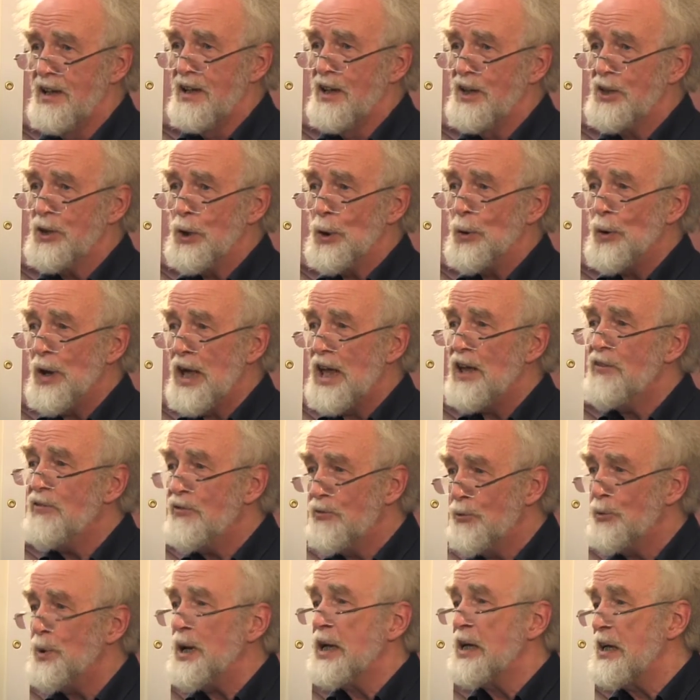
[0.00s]
You know,
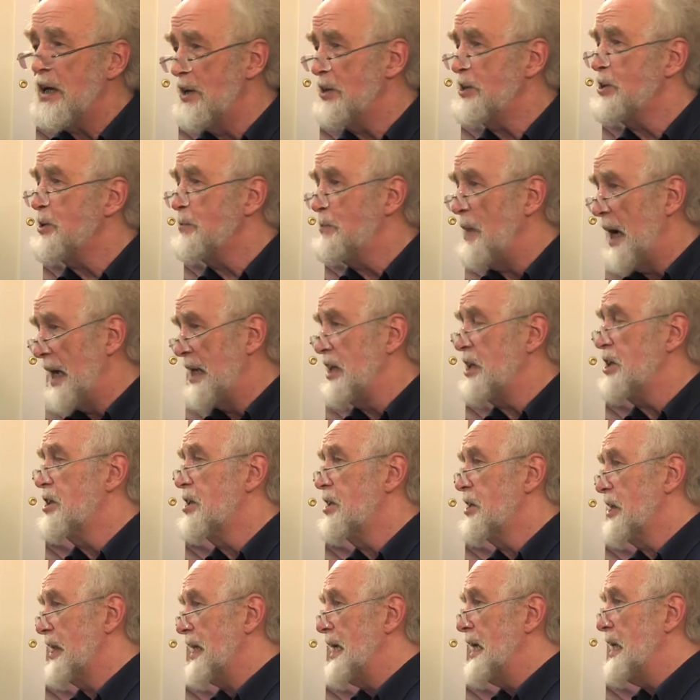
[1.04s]
if we're going to manage
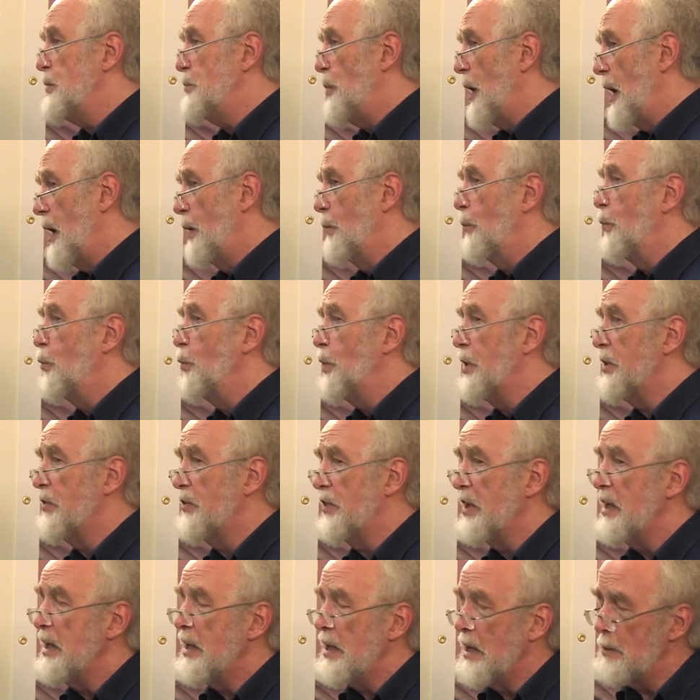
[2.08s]
to keep up with
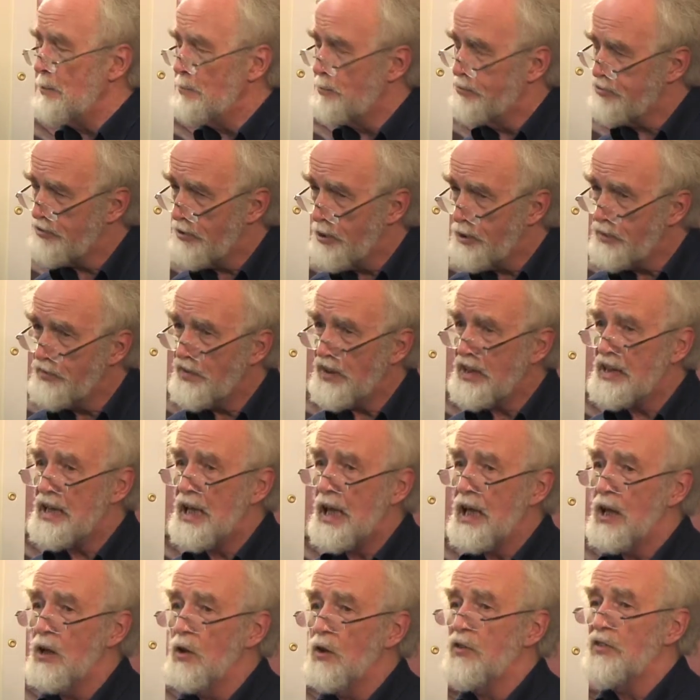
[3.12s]
improving
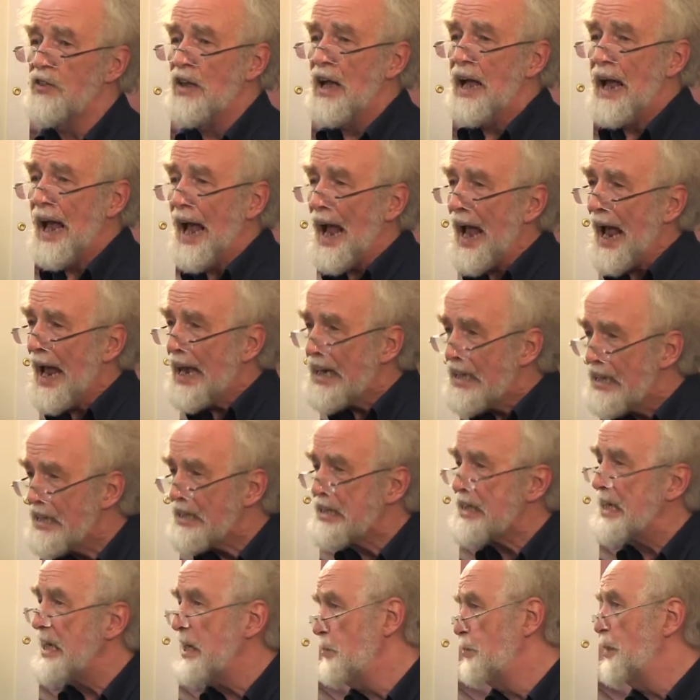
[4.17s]
health and
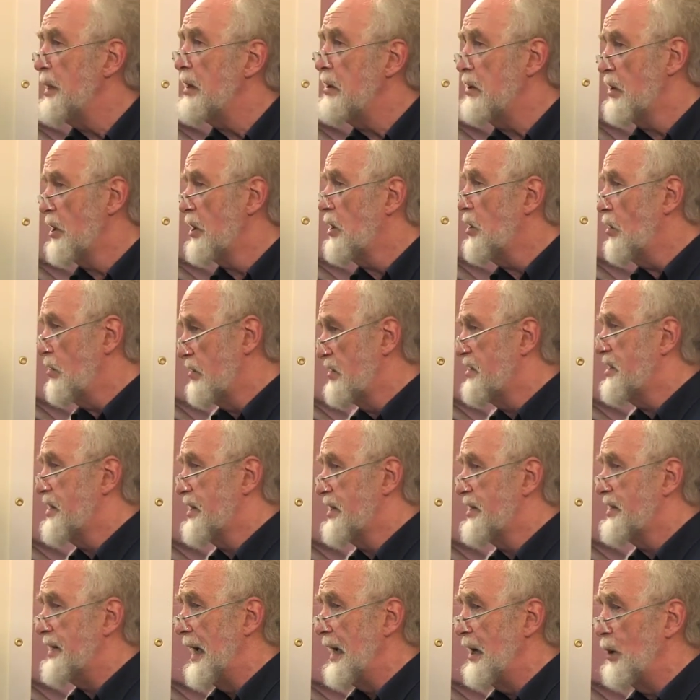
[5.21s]
keeping the
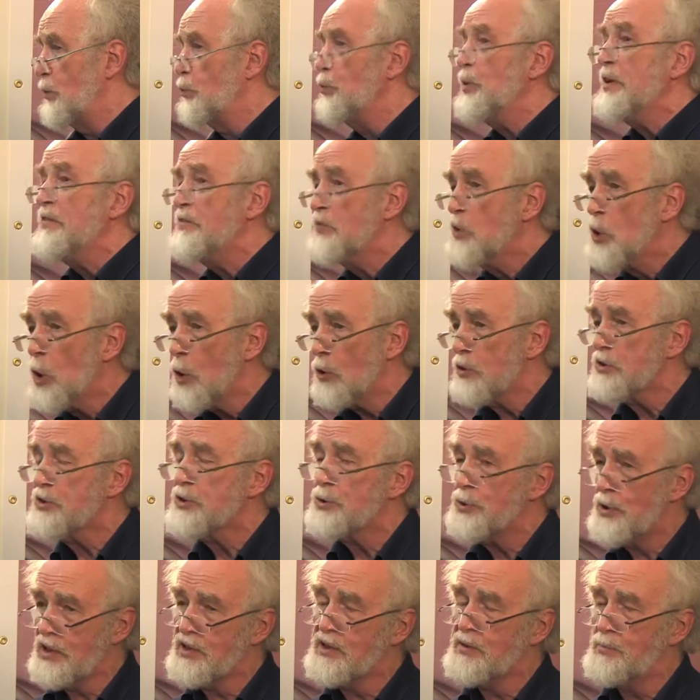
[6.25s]
costs down, we've got
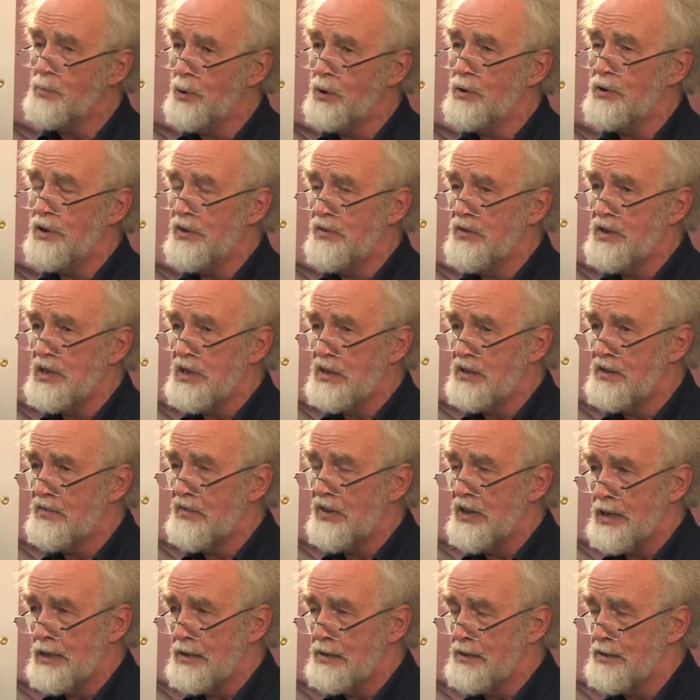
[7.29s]
to exploit these
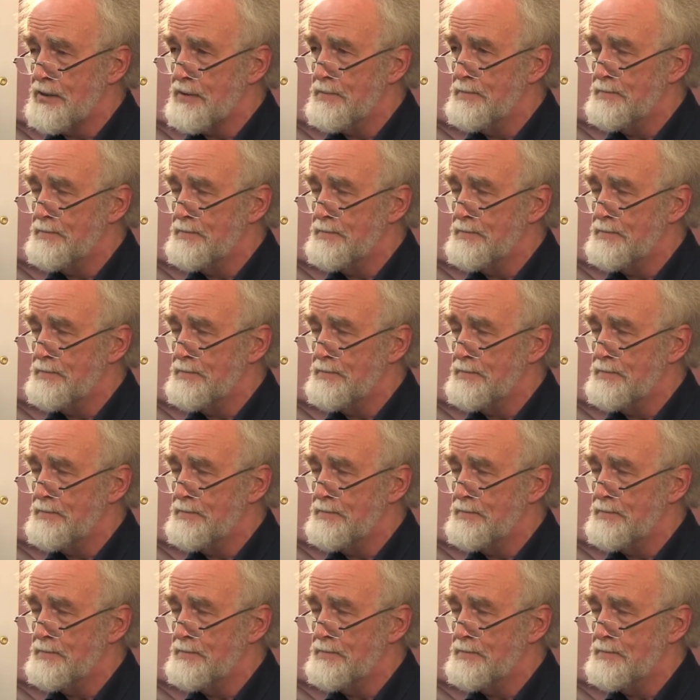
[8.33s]
things.